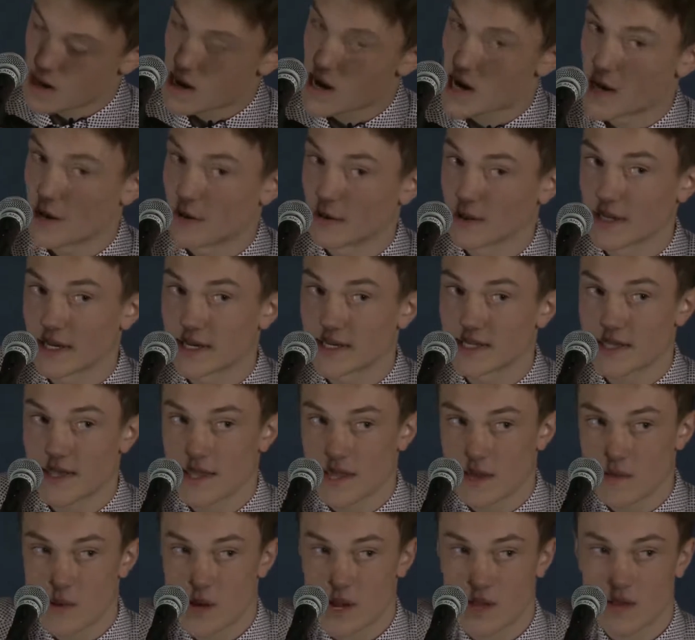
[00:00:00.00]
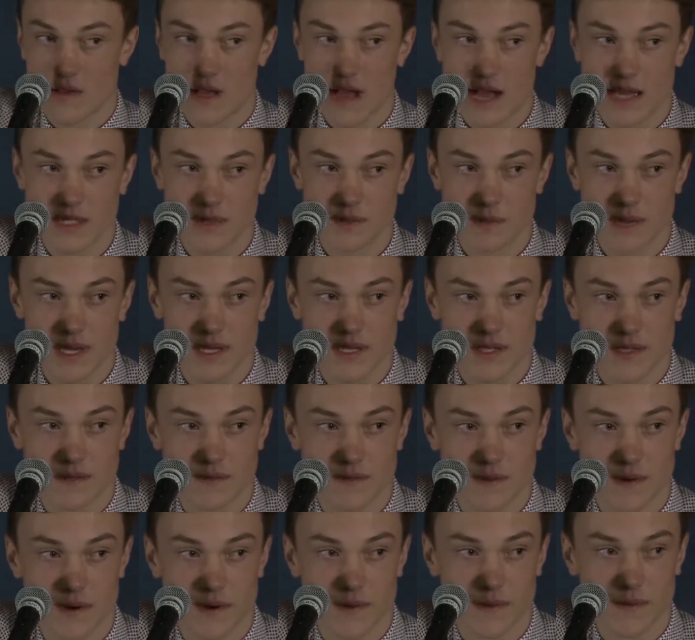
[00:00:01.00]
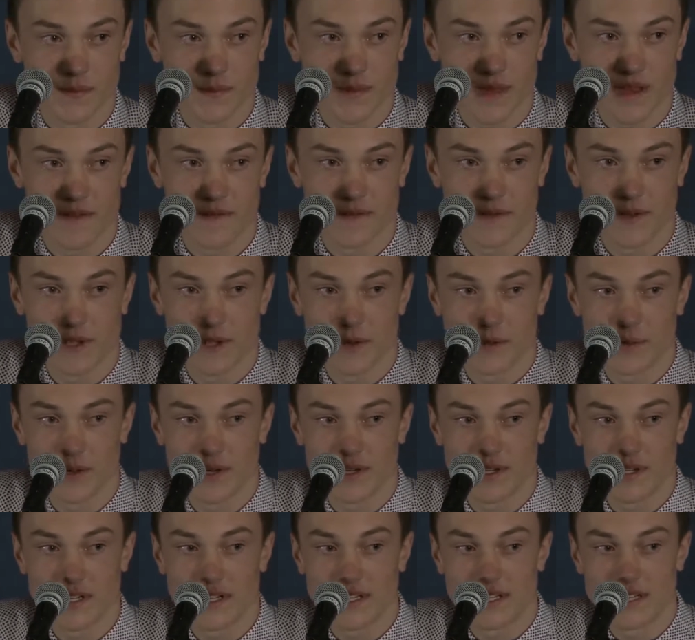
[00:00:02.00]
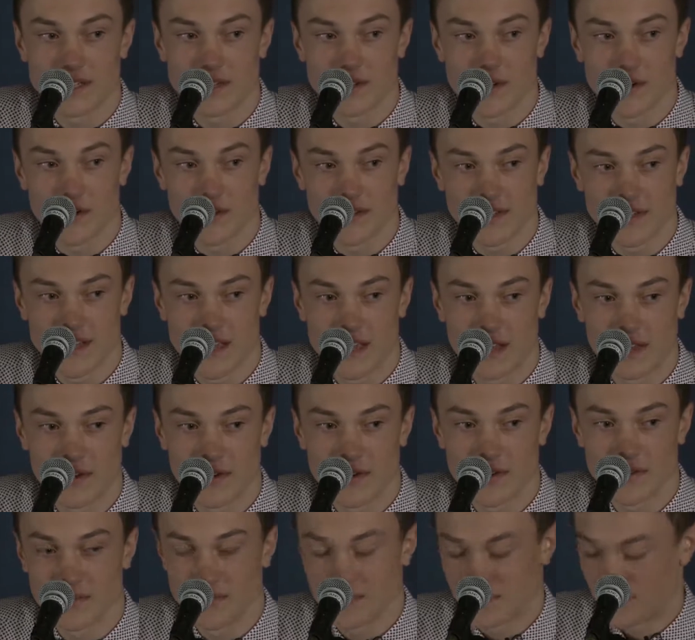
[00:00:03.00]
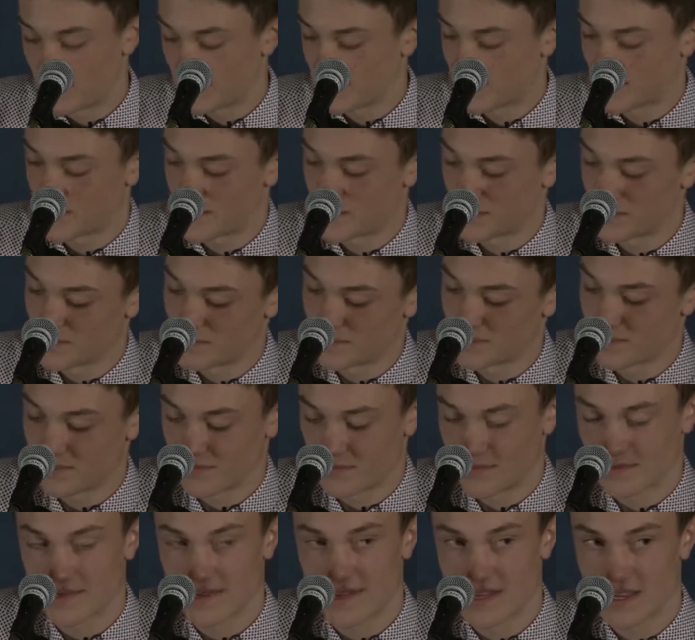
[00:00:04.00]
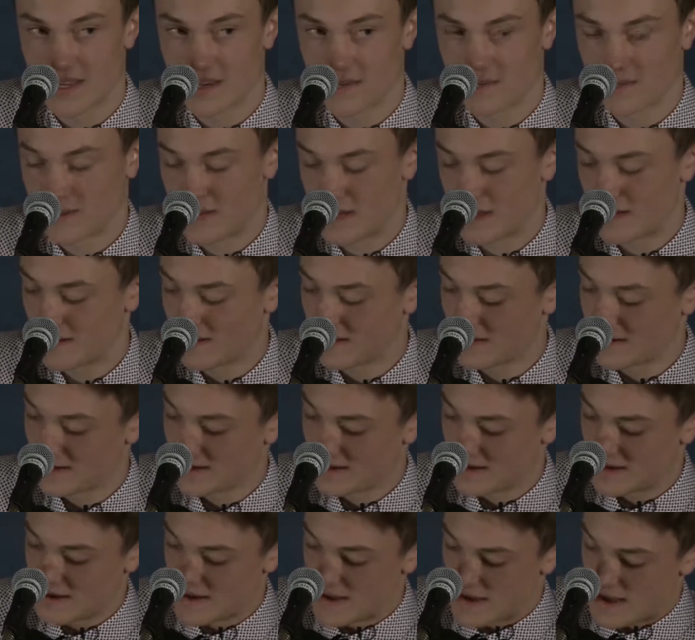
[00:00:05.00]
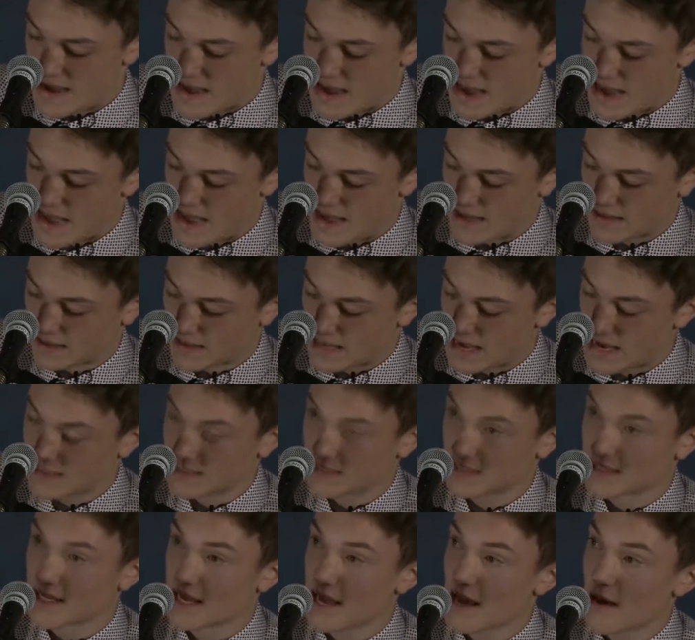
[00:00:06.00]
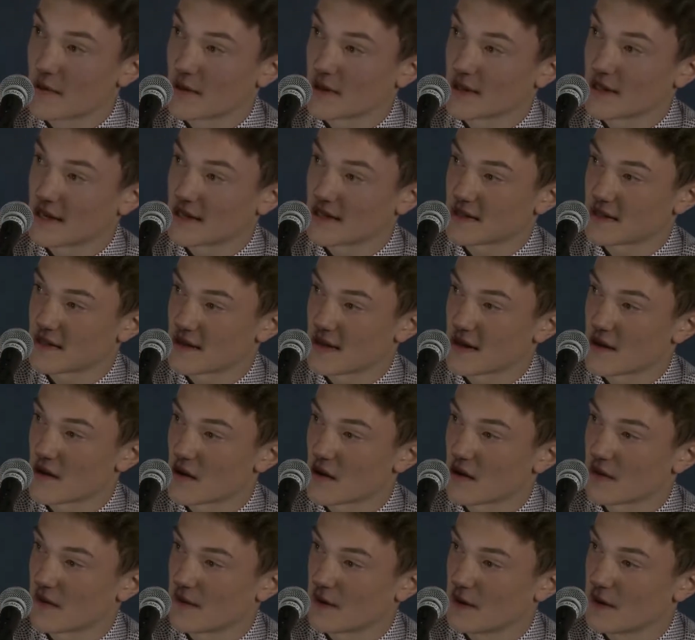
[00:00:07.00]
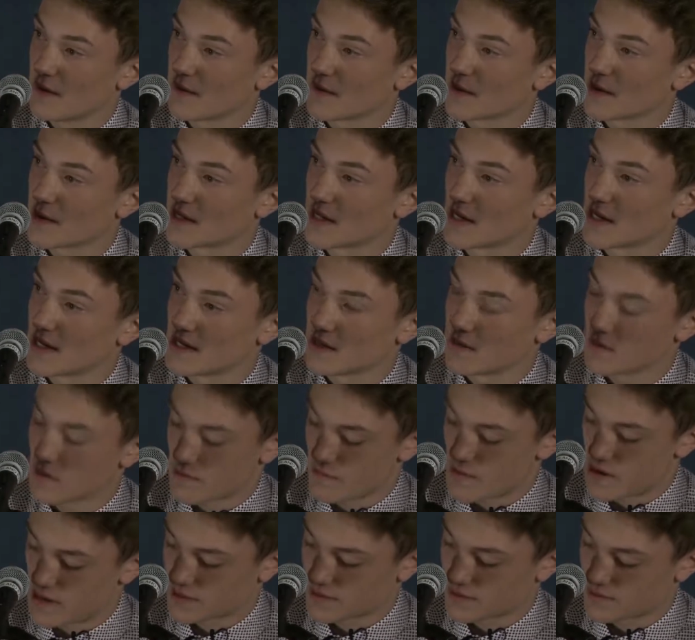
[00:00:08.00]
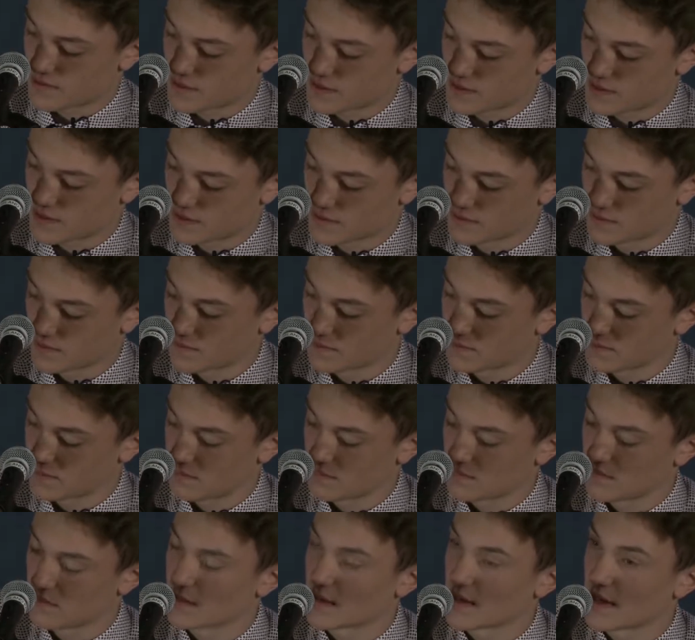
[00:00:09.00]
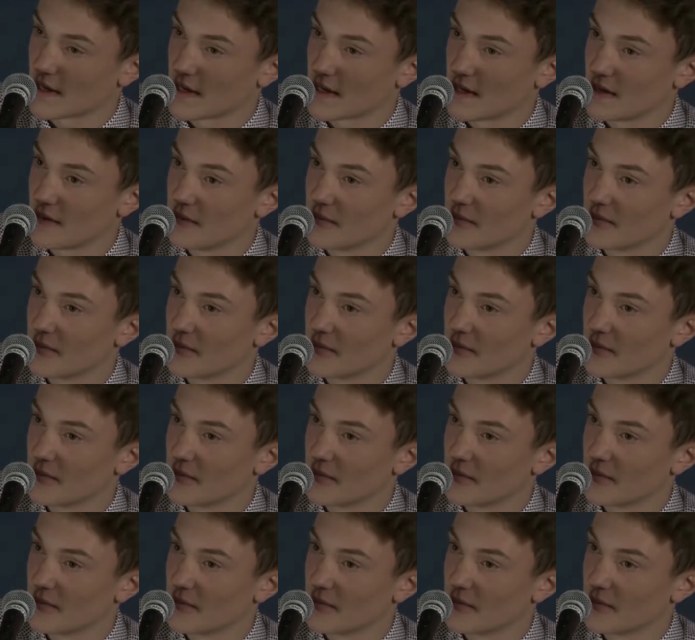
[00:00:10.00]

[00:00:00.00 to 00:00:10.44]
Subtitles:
I would like to thank my classmates I feel like we did this all together, so thank you for that. And lastly, I would like to thank all of you for attending my Masterworks. Thank you.